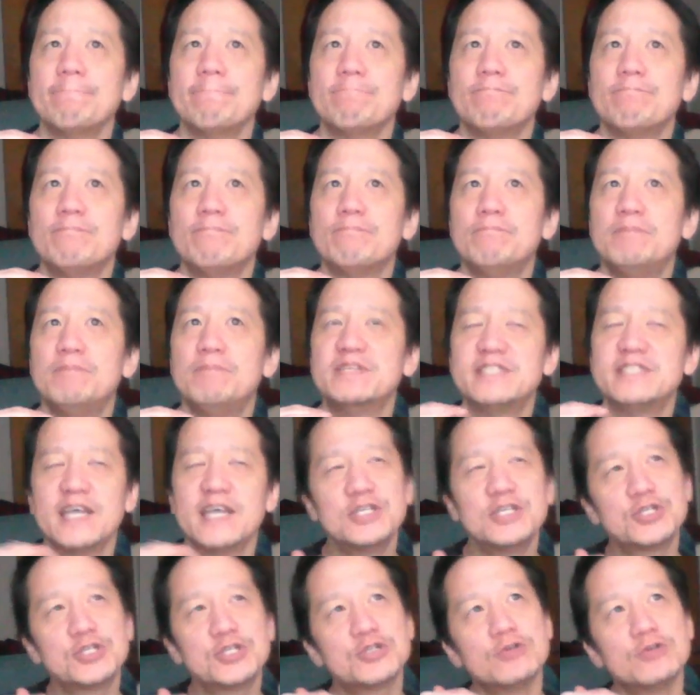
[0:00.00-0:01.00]

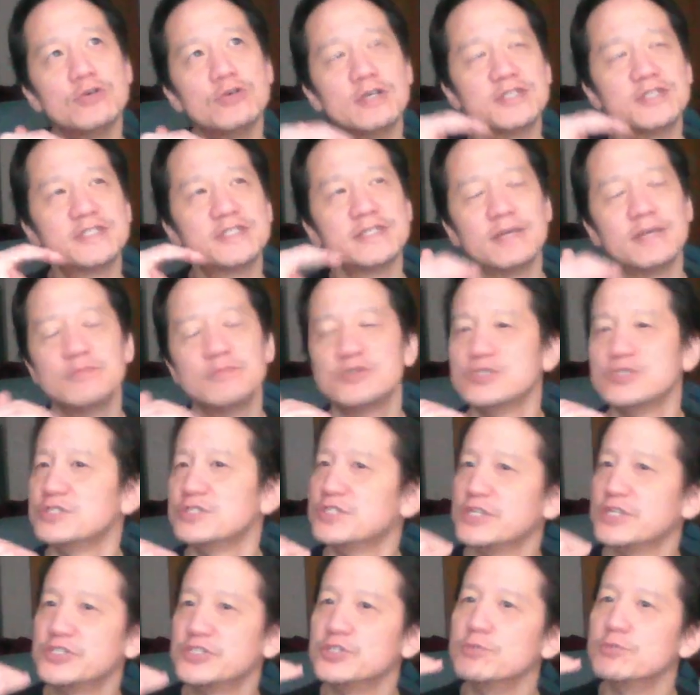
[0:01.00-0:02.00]
potential assumptions
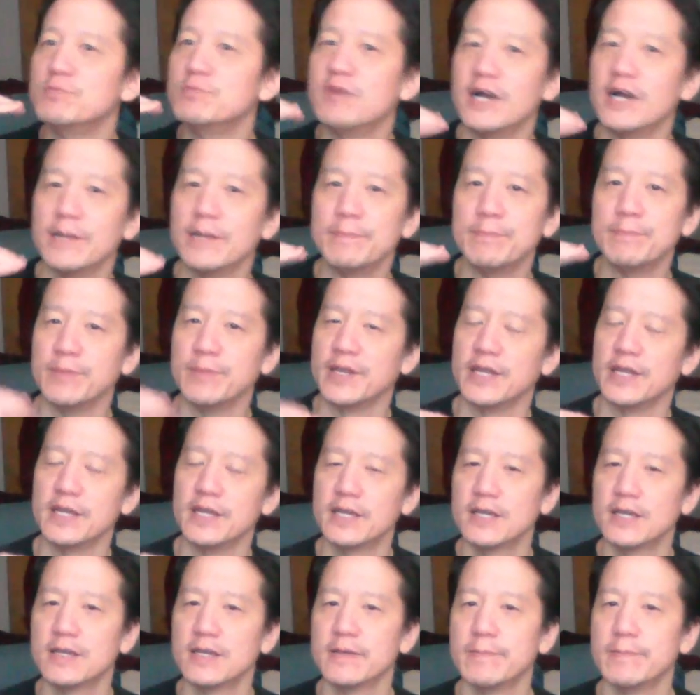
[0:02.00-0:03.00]
that you might
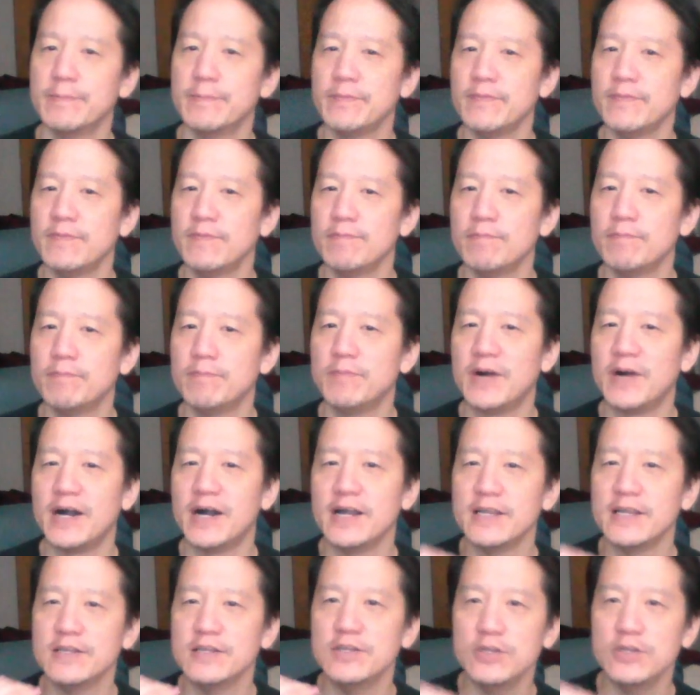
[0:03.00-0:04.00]
make by
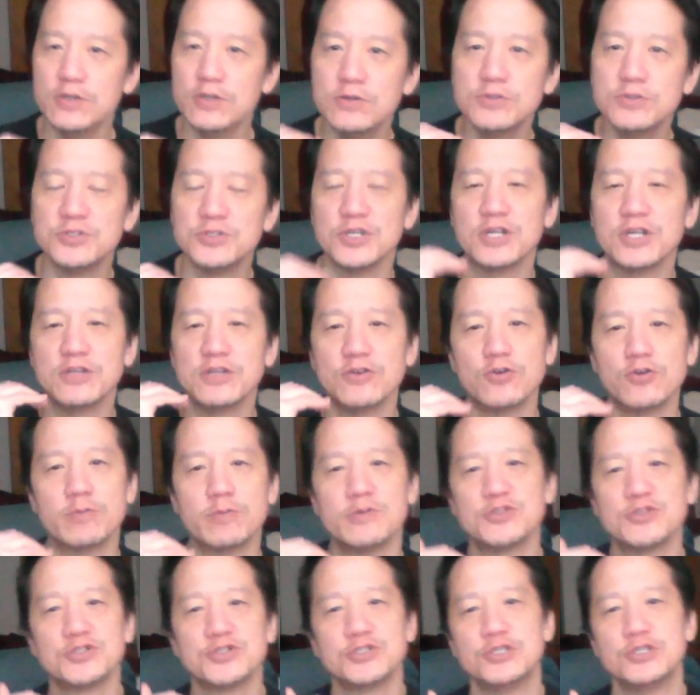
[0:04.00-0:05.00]
using normal
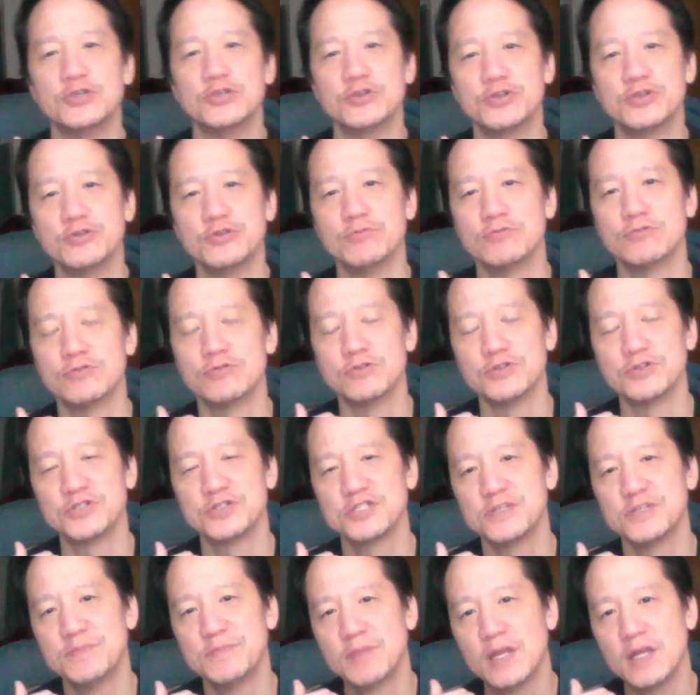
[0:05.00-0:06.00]
Sudoku rules.
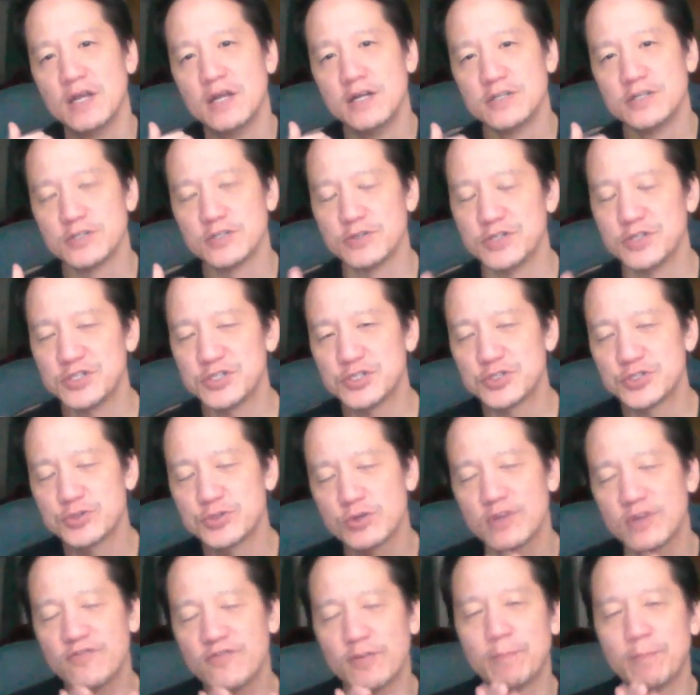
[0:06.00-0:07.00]
So this is sort
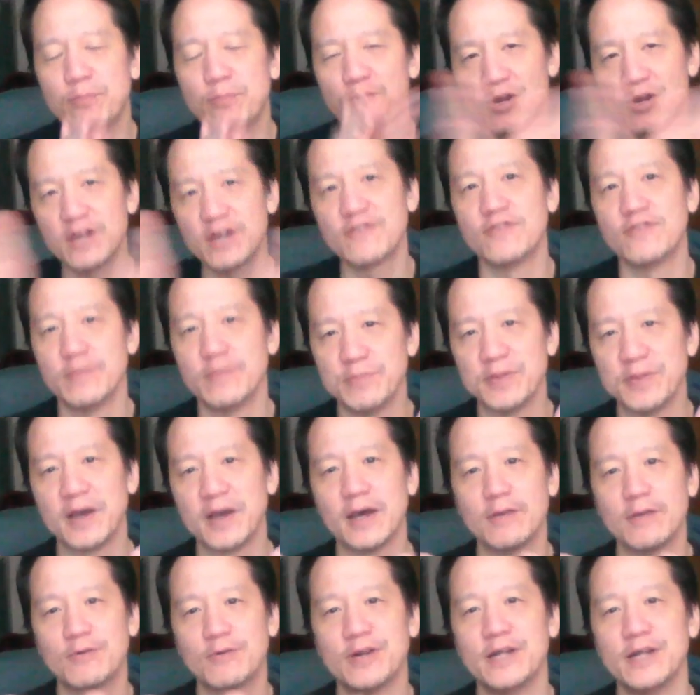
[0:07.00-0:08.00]
of a break from that,
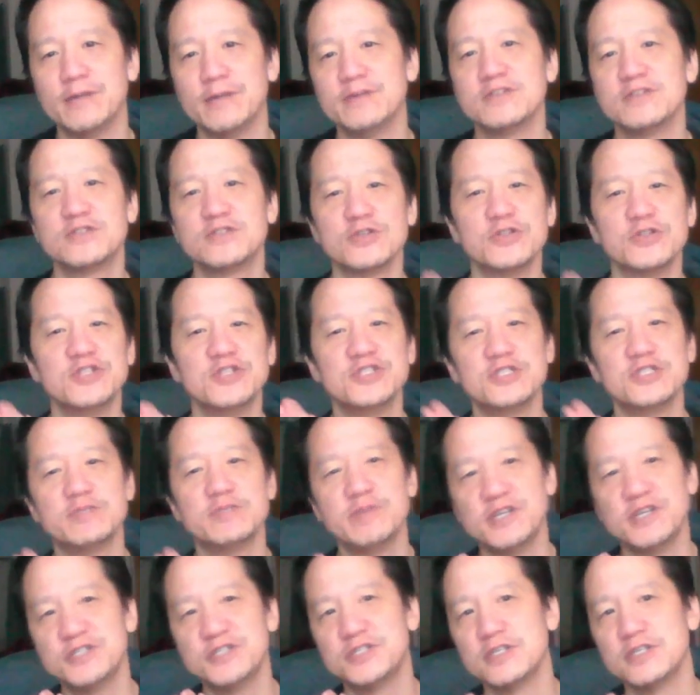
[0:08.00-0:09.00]
right? So this is
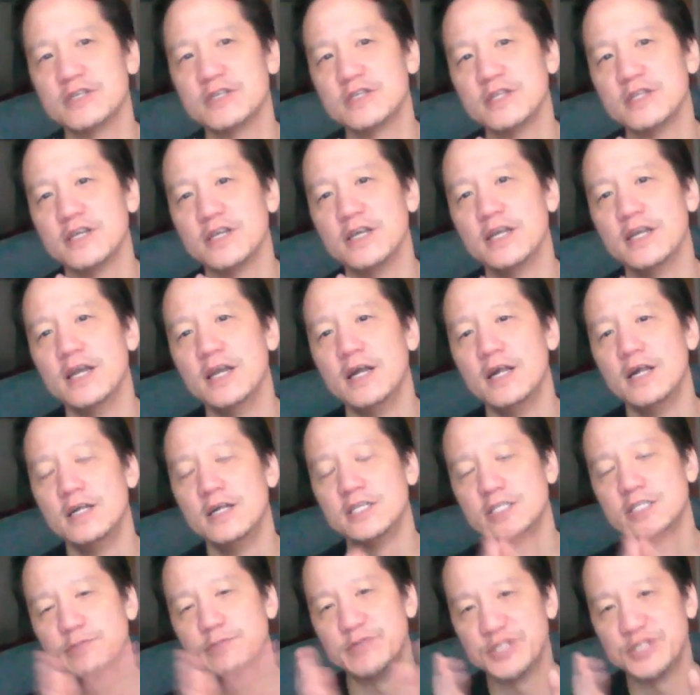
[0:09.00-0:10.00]
basically
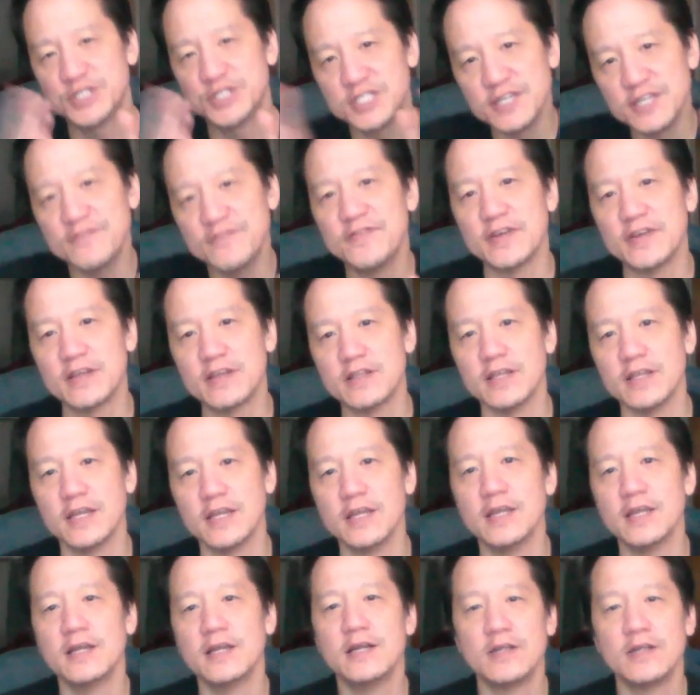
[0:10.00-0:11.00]

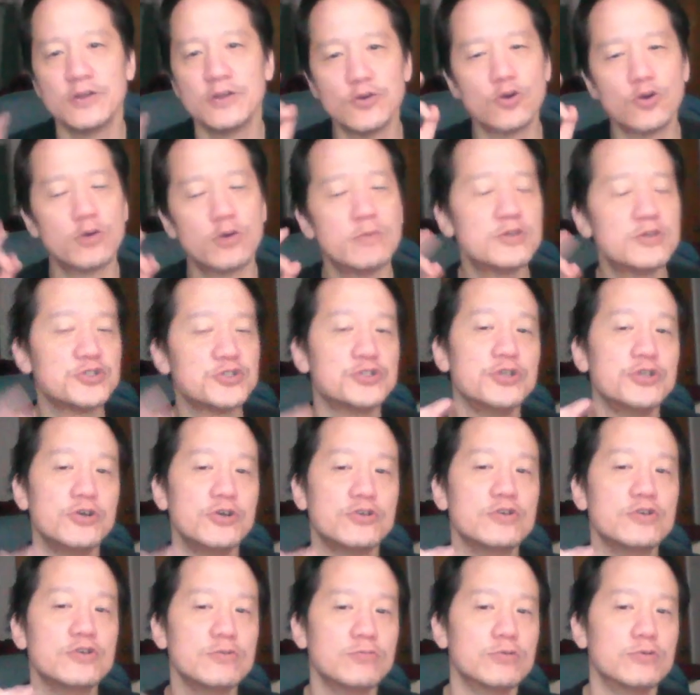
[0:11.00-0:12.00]
specifically normal
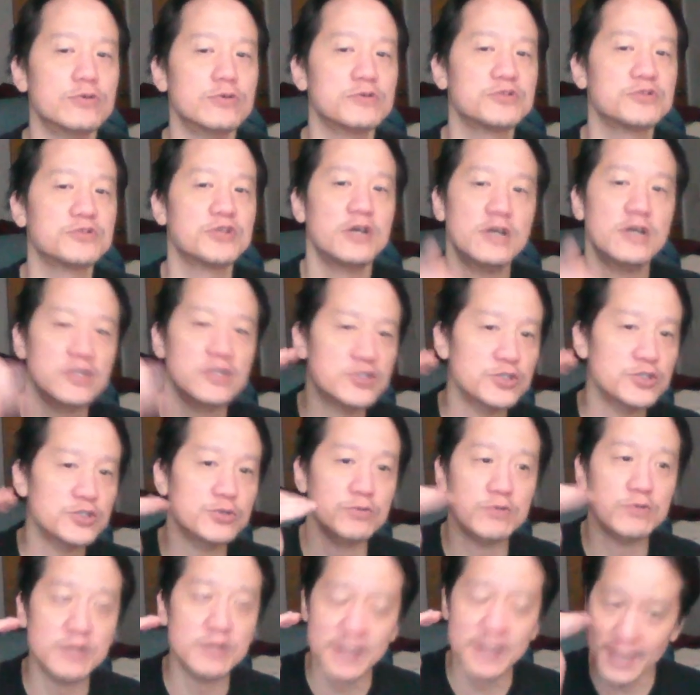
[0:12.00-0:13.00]
Sudoku rules do
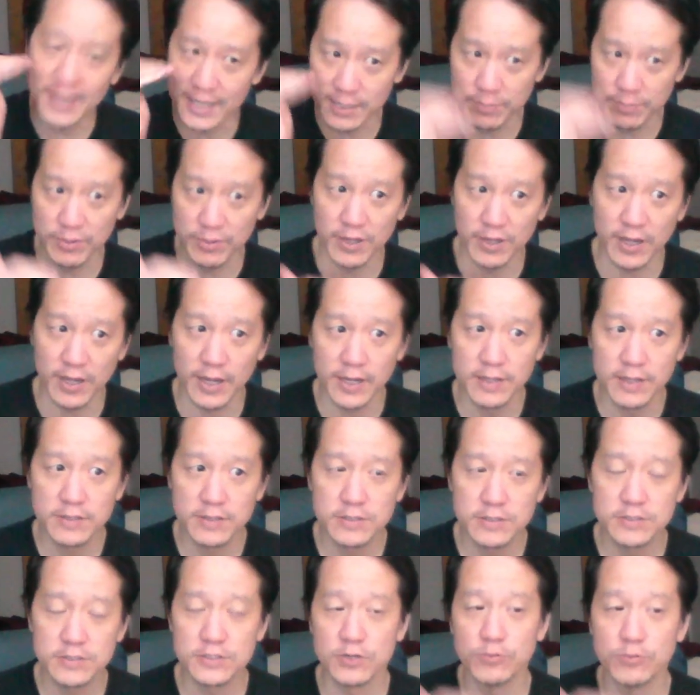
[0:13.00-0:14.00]
not apply.
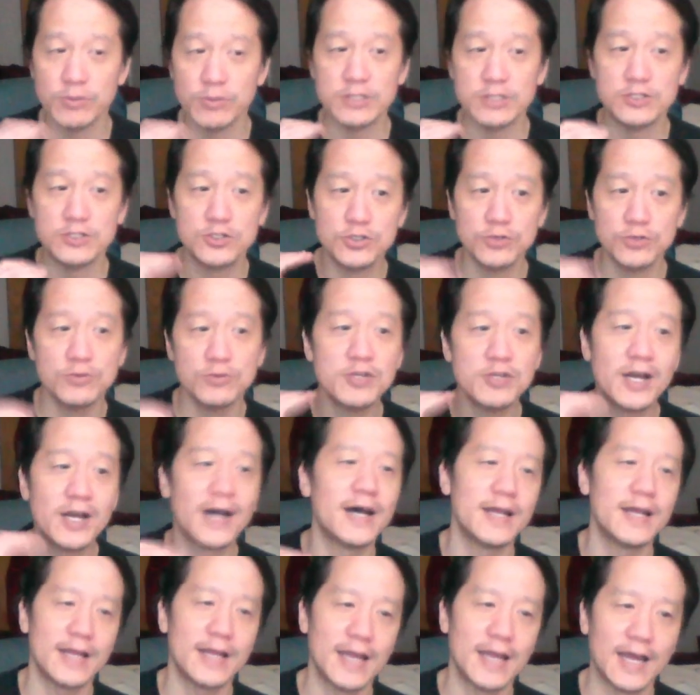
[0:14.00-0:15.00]
So we do
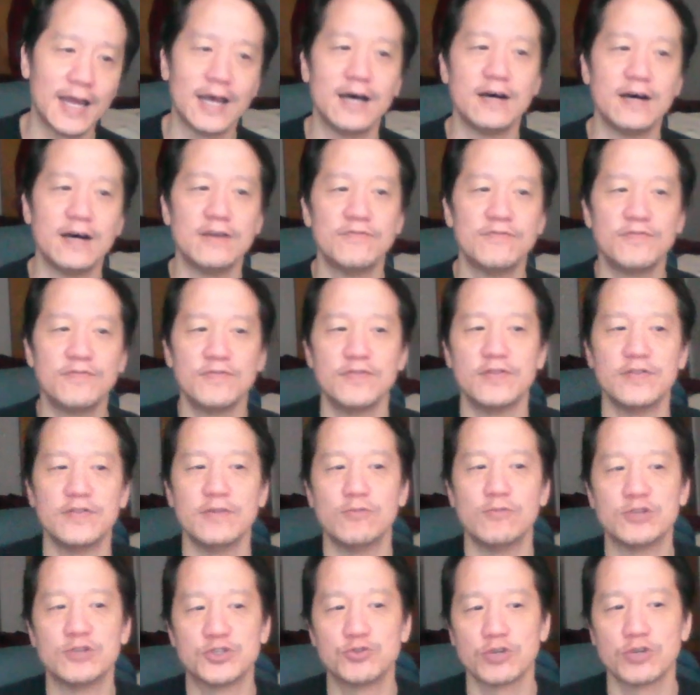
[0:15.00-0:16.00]
not have the
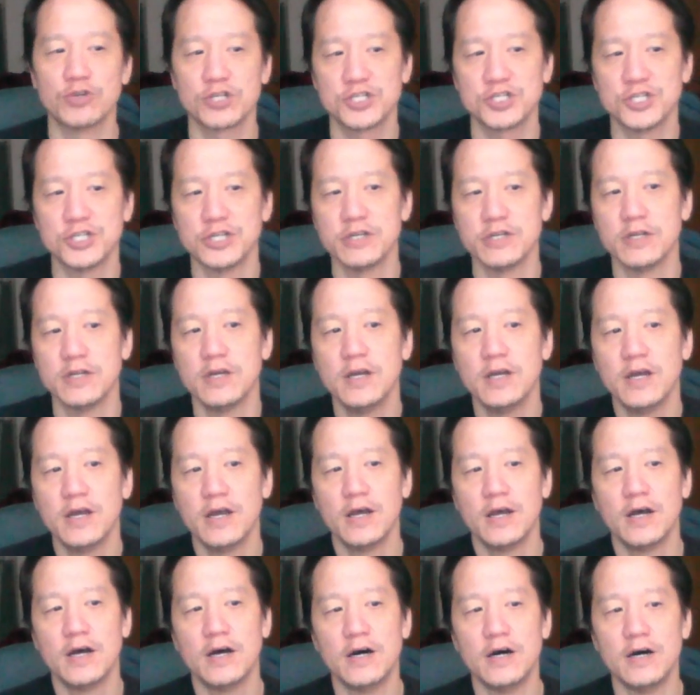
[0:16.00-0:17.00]
restriction
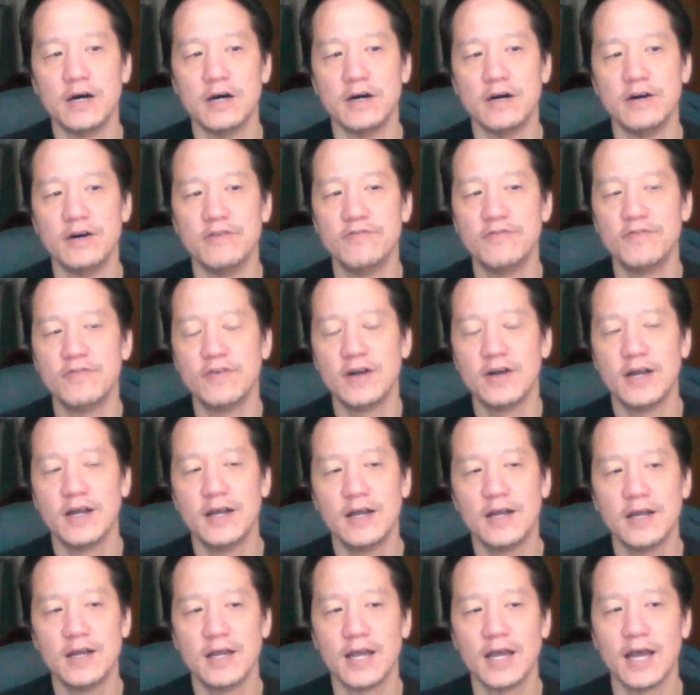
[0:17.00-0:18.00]
of
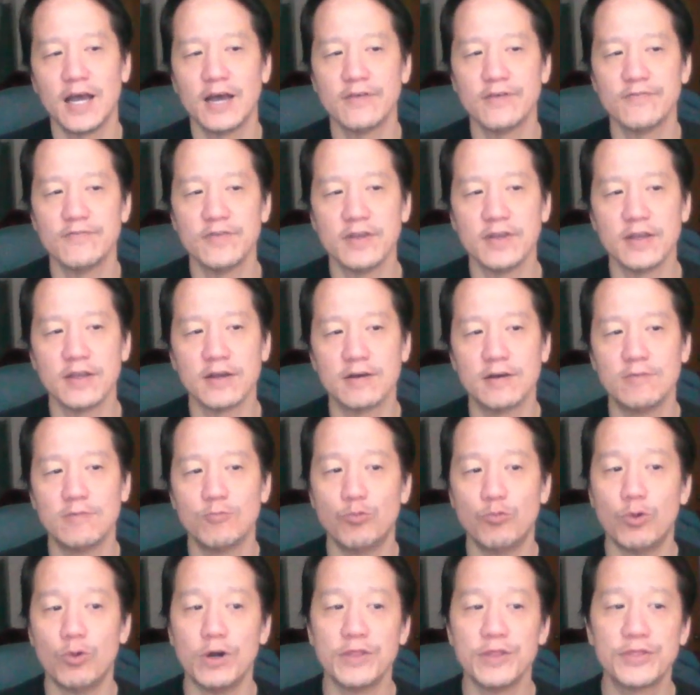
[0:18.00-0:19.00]
having
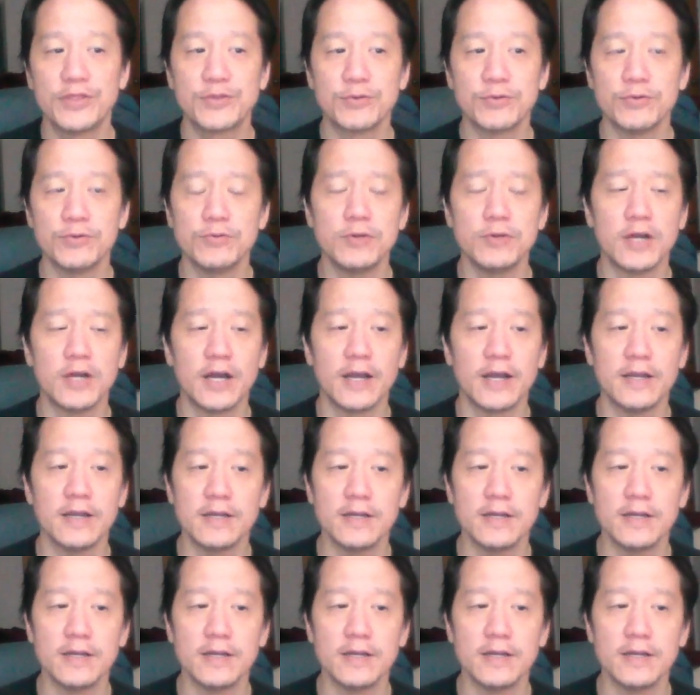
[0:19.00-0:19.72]
1 through 9